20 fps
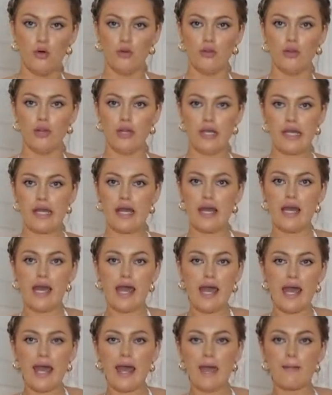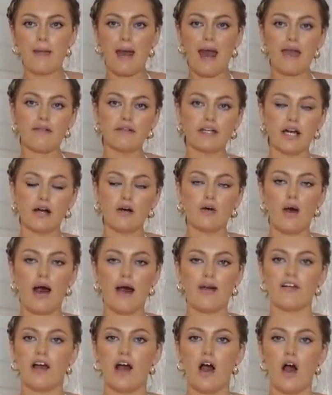on the hip area, or
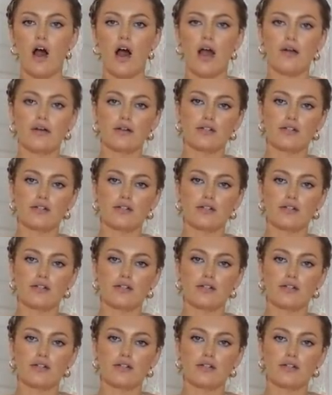have it higher